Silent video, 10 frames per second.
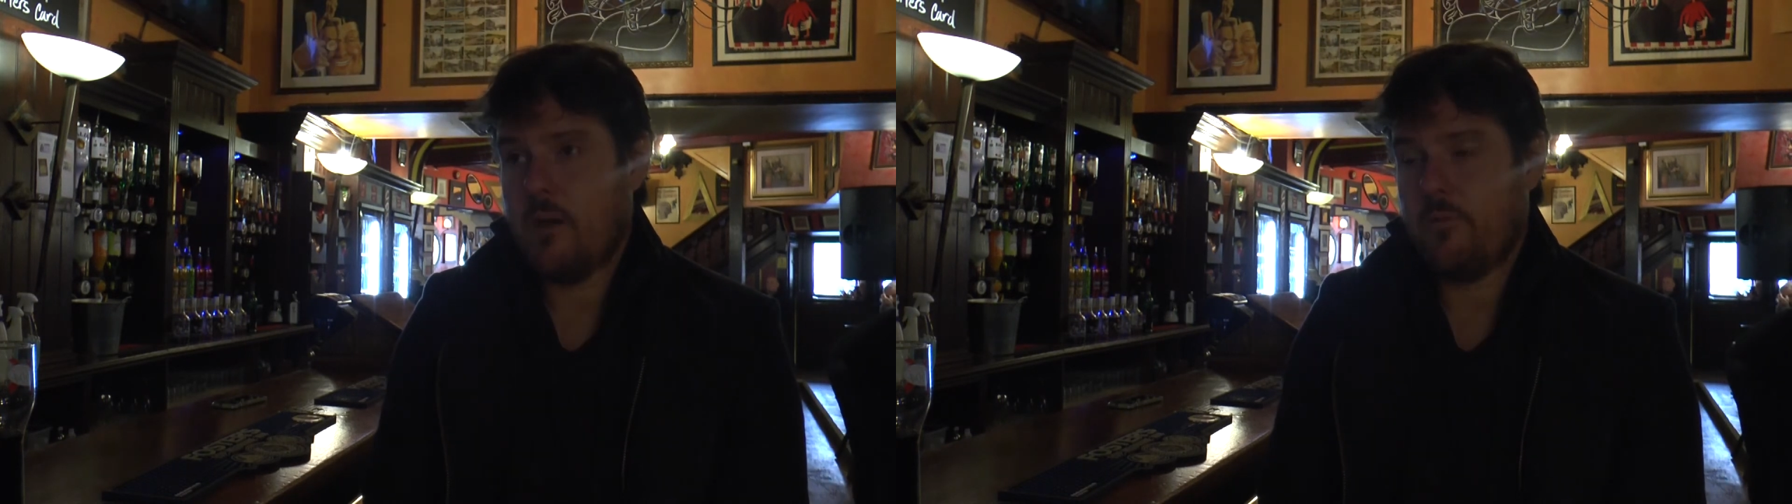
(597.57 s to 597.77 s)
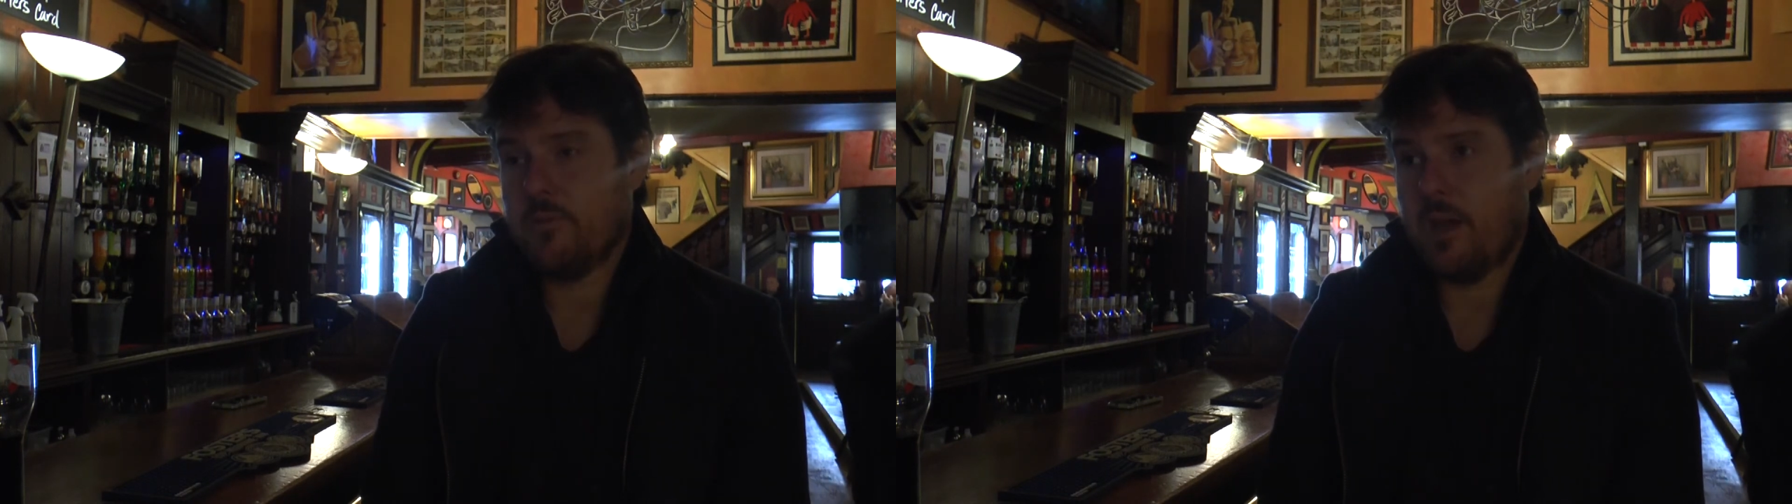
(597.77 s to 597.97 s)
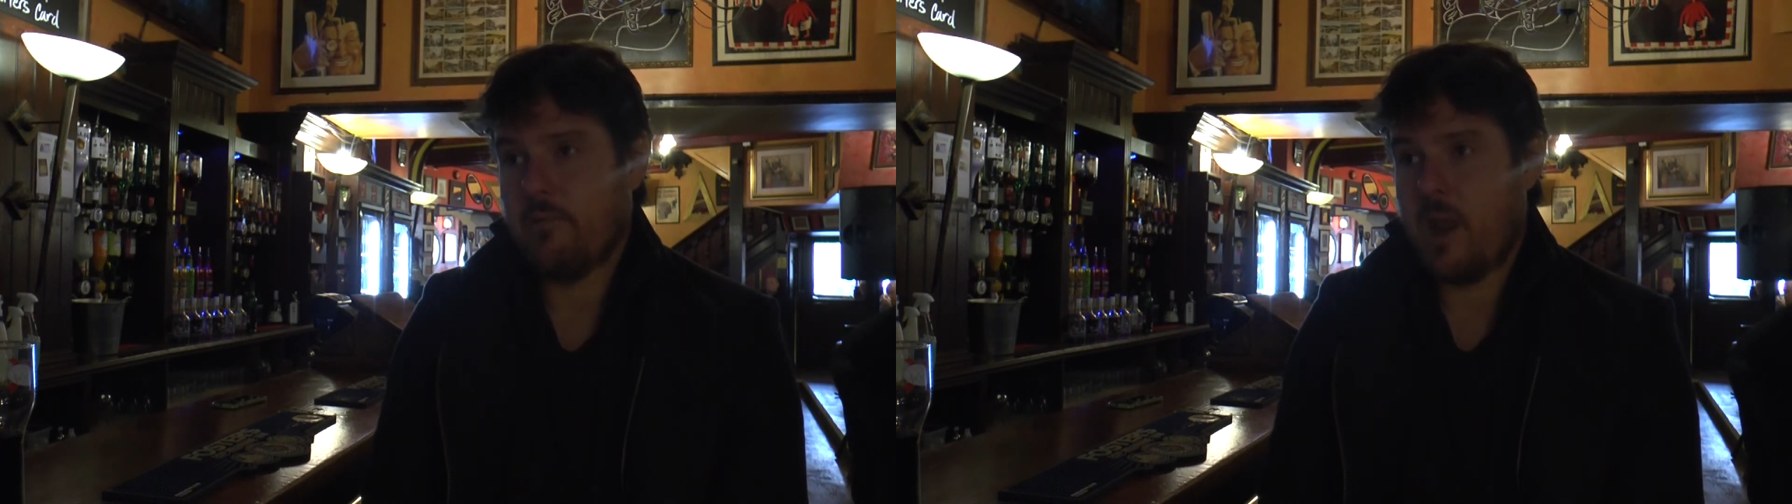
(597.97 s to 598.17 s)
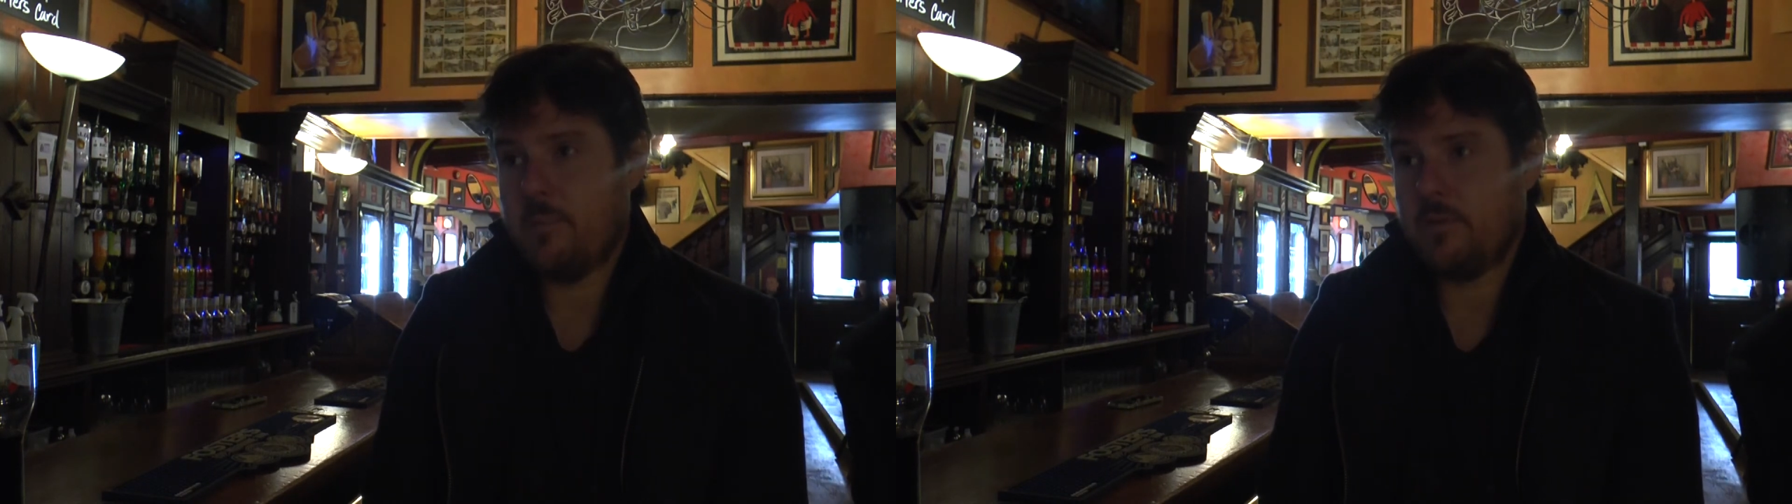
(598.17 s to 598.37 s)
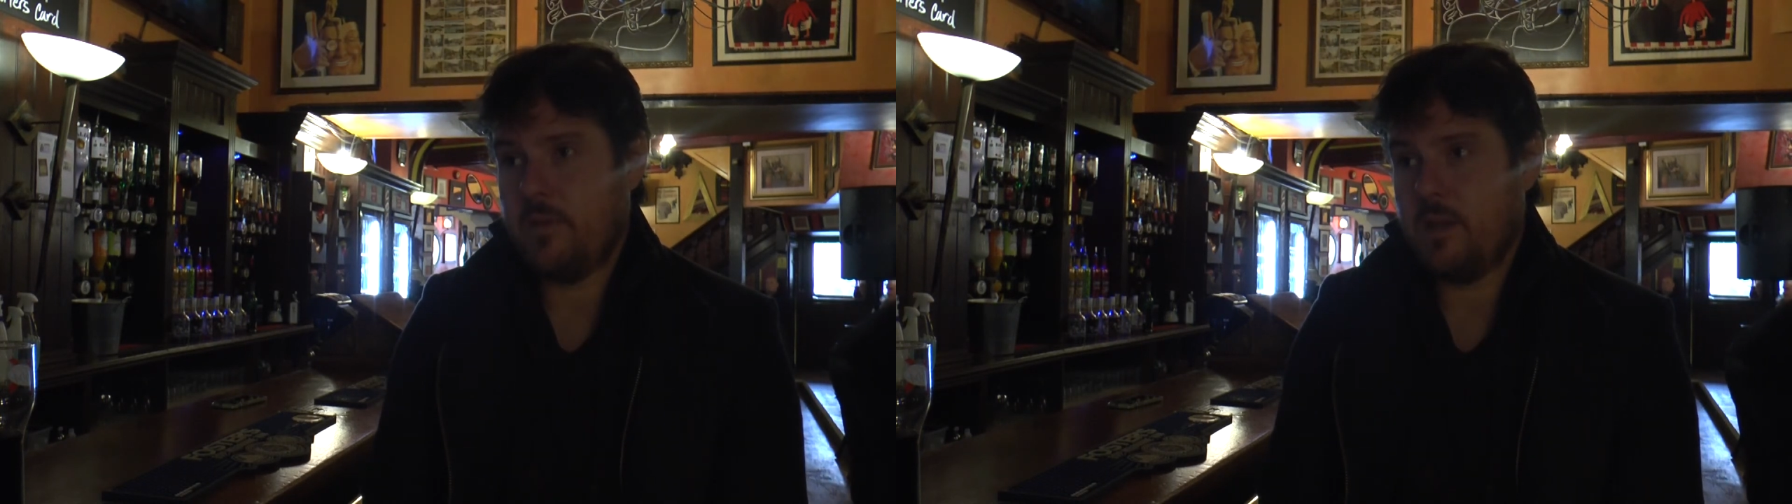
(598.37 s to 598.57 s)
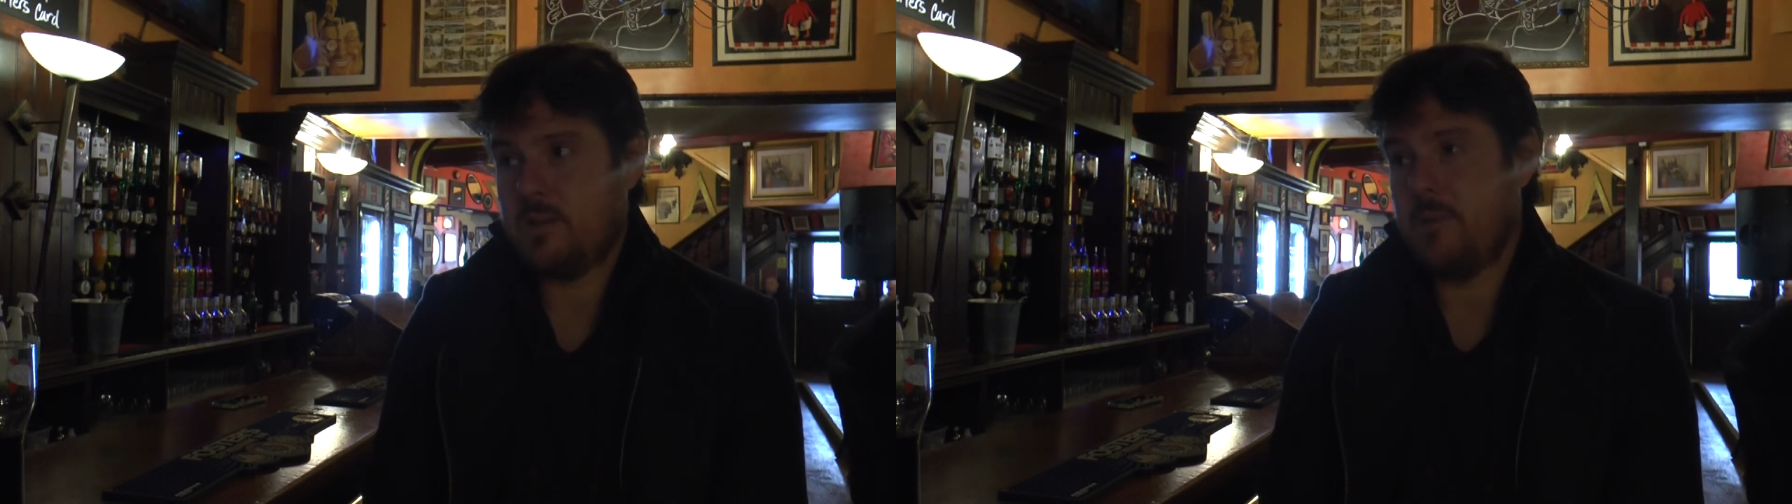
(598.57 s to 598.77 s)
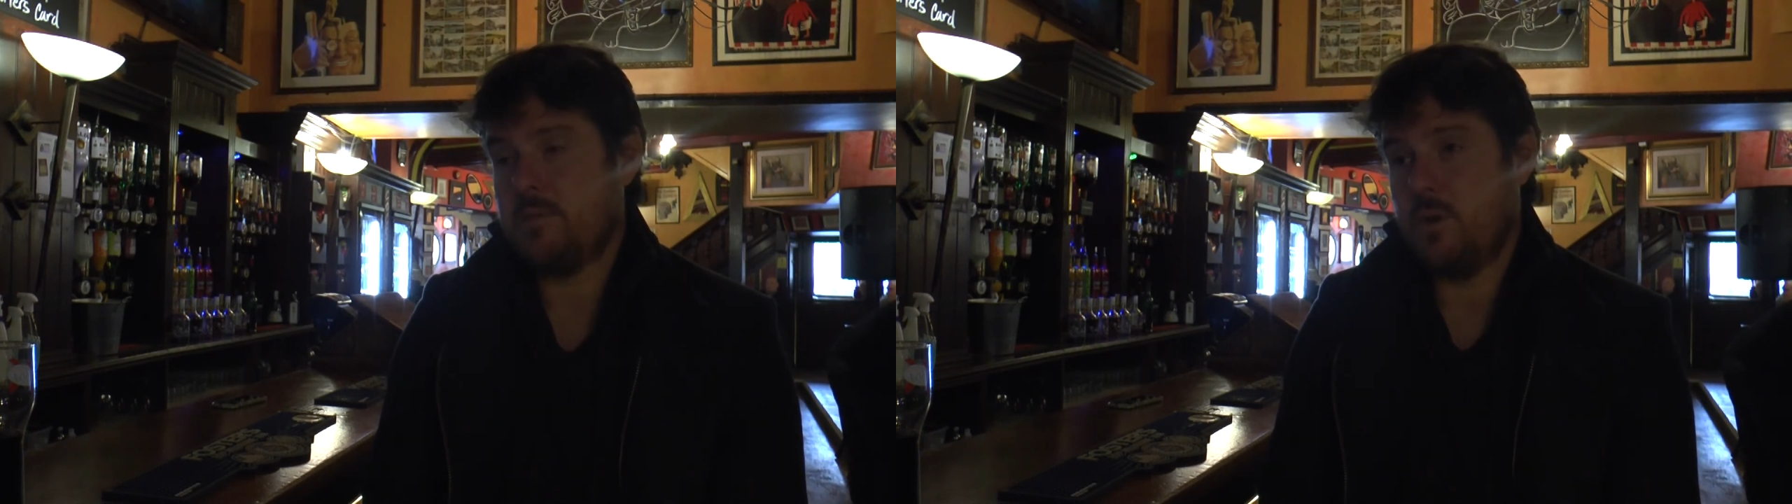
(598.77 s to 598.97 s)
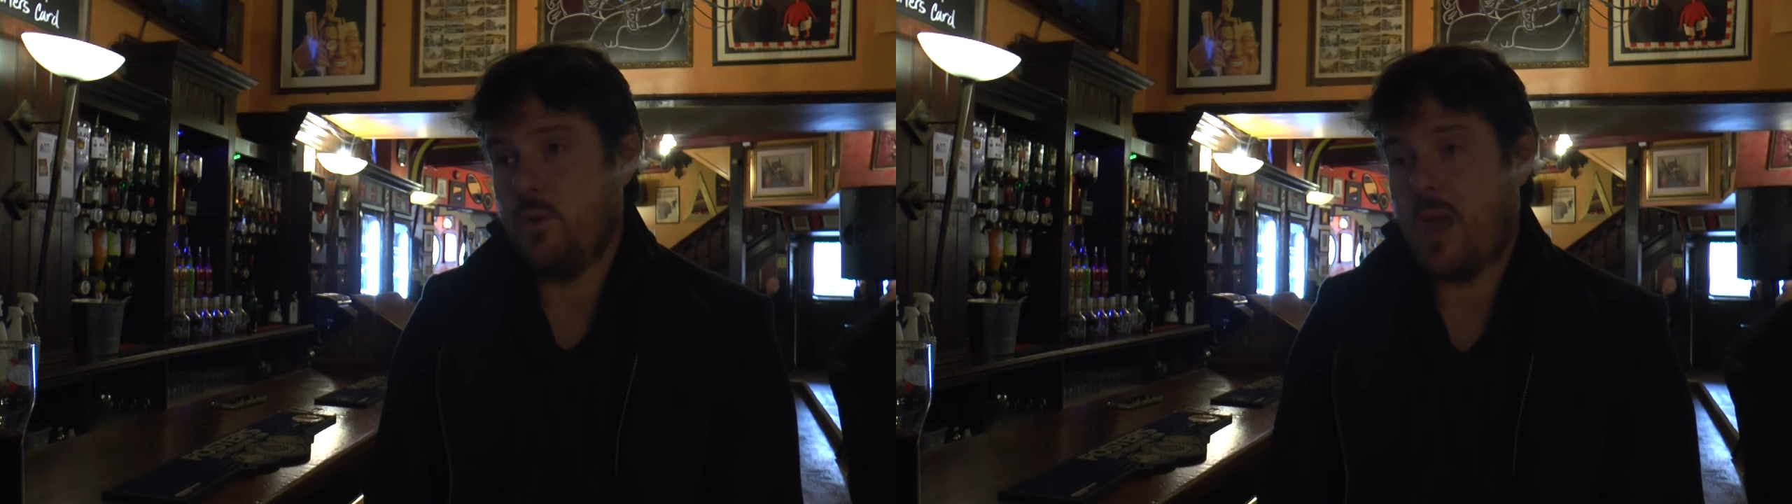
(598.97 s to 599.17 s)
from the Southern Hemisphere,
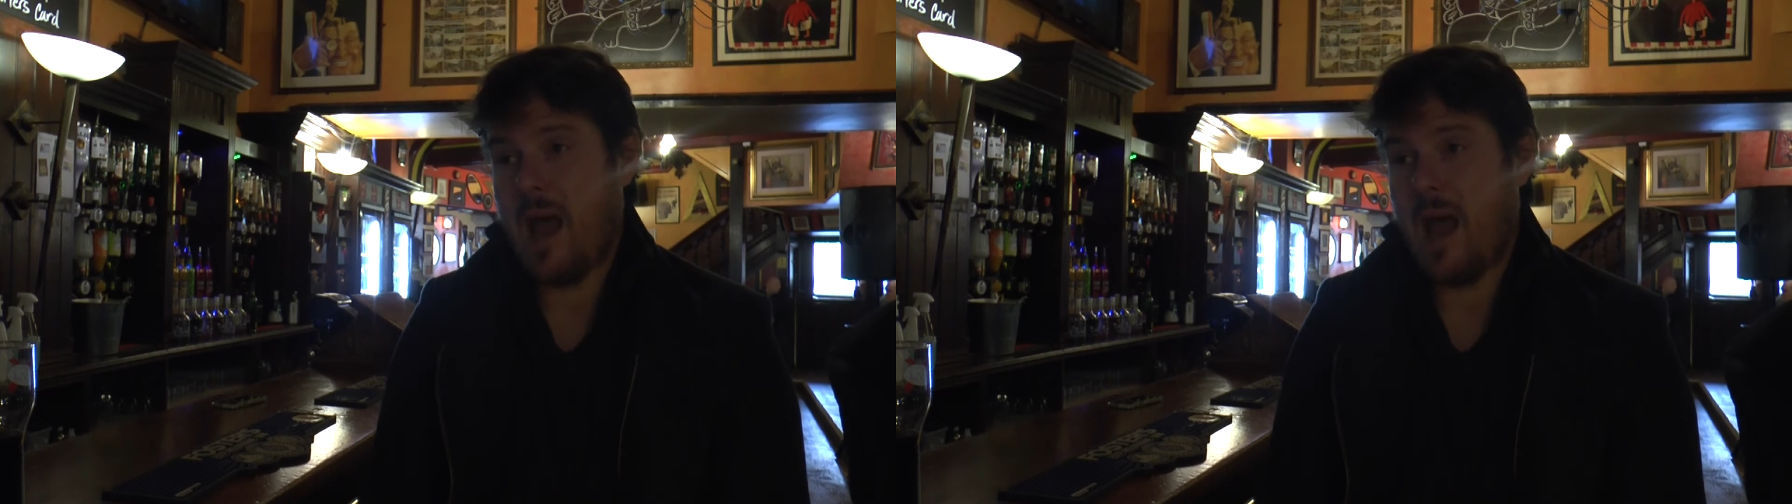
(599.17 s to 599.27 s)
teams who